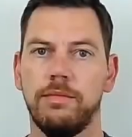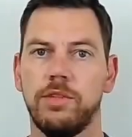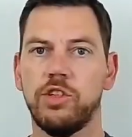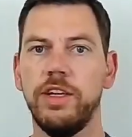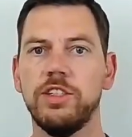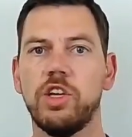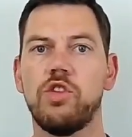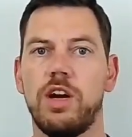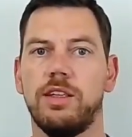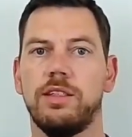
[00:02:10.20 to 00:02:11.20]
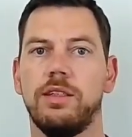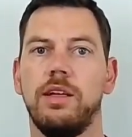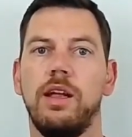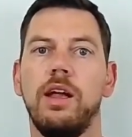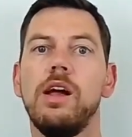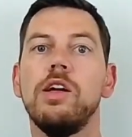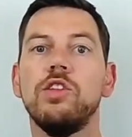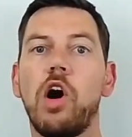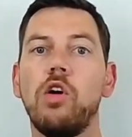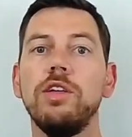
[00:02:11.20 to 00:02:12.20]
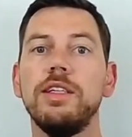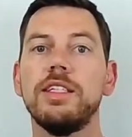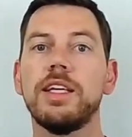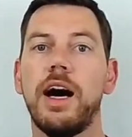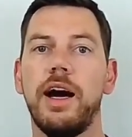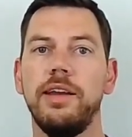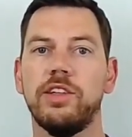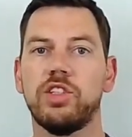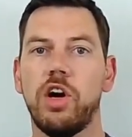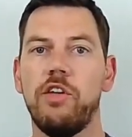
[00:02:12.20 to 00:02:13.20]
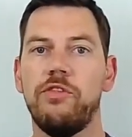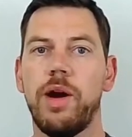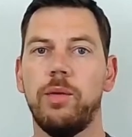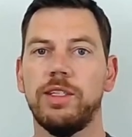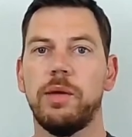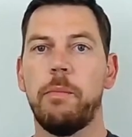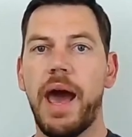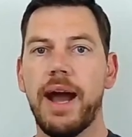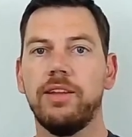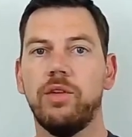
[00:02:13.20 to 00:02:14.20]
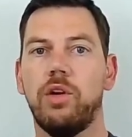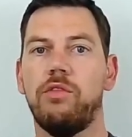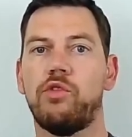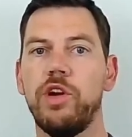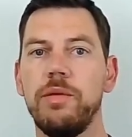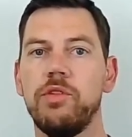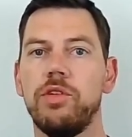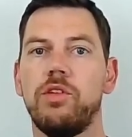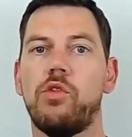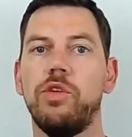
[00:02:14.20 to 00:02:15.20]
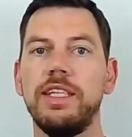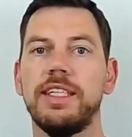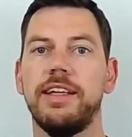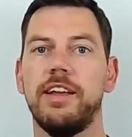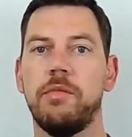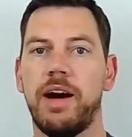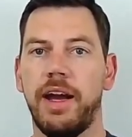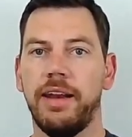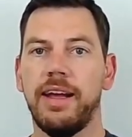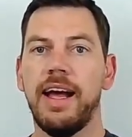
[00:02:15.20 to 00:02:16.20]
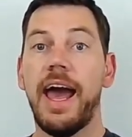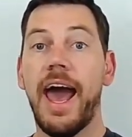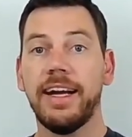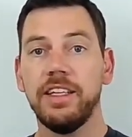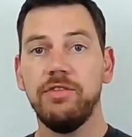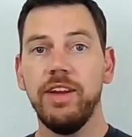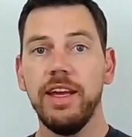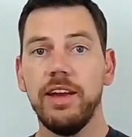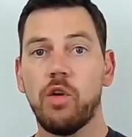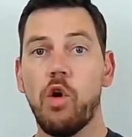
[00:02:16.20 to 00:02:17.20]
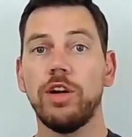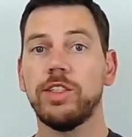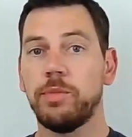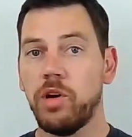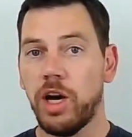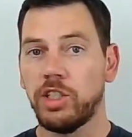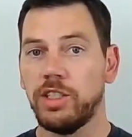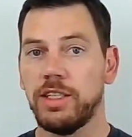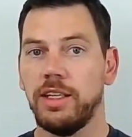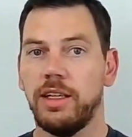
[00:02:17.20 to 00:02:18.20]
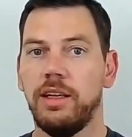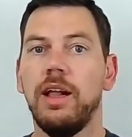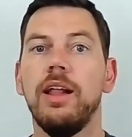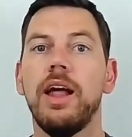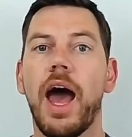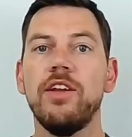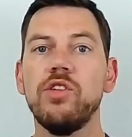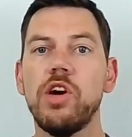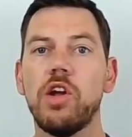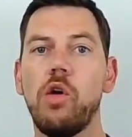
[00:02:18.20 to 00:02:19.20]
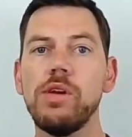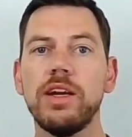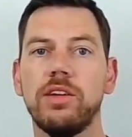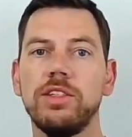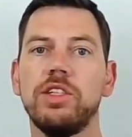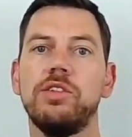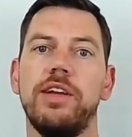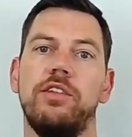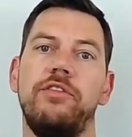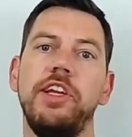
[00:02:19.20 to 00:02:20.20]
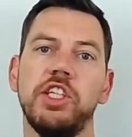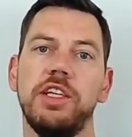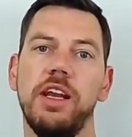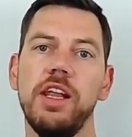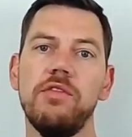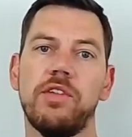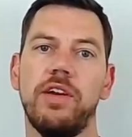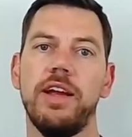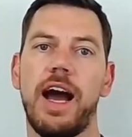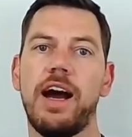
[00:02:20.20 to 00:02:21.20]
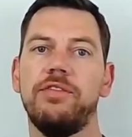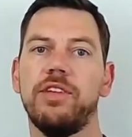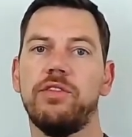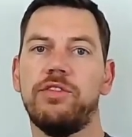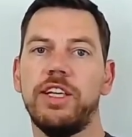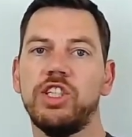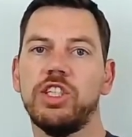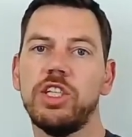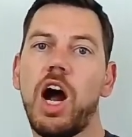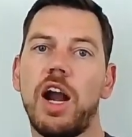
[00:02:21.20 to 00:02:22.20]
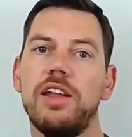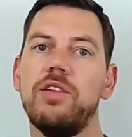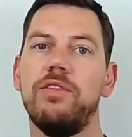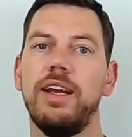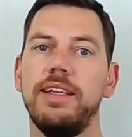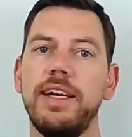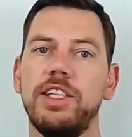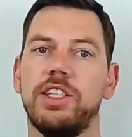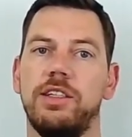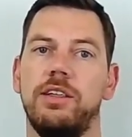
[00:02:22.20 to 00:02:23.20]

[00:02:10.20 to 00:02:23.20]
So here's the crux. Don't design your software with the backdoor of reboot or reset in mind, actively or subconsciously. And do not only concentrate on feature delivery after a fresh start in your validation.